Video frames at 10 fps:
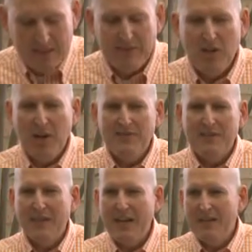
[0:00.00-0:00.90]
living off
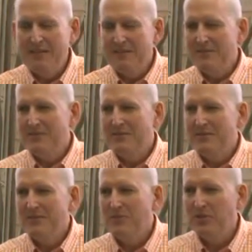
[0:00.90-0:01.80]
the land,
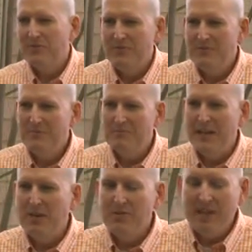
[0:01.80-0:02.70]
with
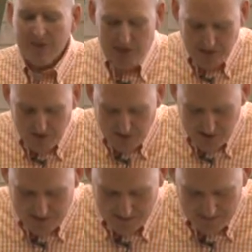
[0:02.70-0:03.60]
many without
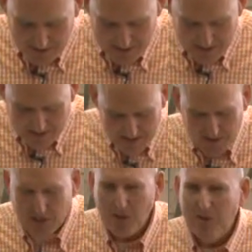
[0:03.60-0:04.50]
shoes, in
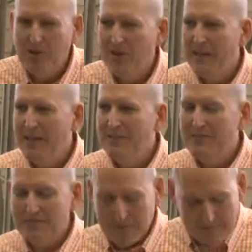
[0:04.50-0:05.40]
the cold or heat,
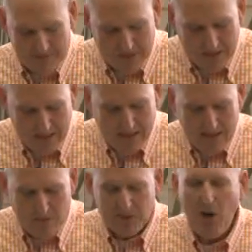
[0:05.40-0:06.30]

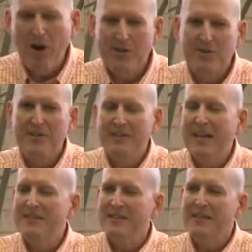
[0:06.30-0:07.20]
was harder than
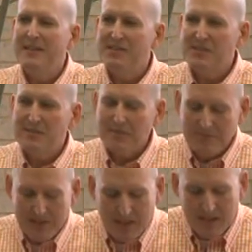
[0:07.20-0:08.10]
that in the East.
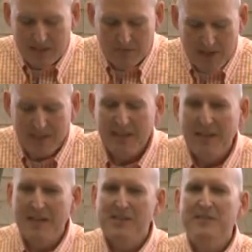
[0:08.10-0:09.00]
The men in the
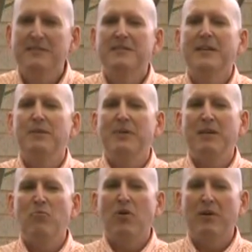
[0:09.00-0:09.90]
East had
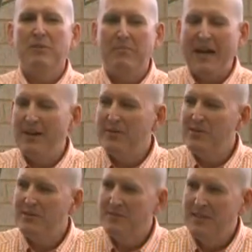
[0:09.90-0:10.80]
many more
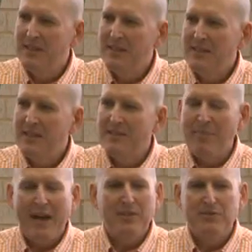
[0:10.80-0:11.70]
battles, and the
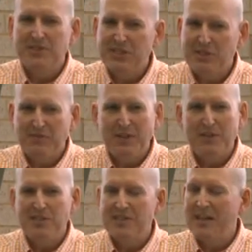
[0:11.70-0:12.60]
battles were just as
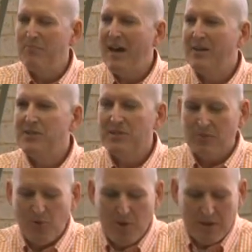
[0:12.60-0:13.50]
fierce as any battles in
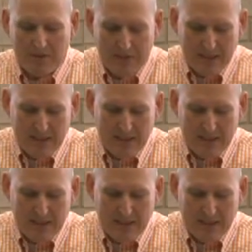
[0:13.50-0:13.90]
the war.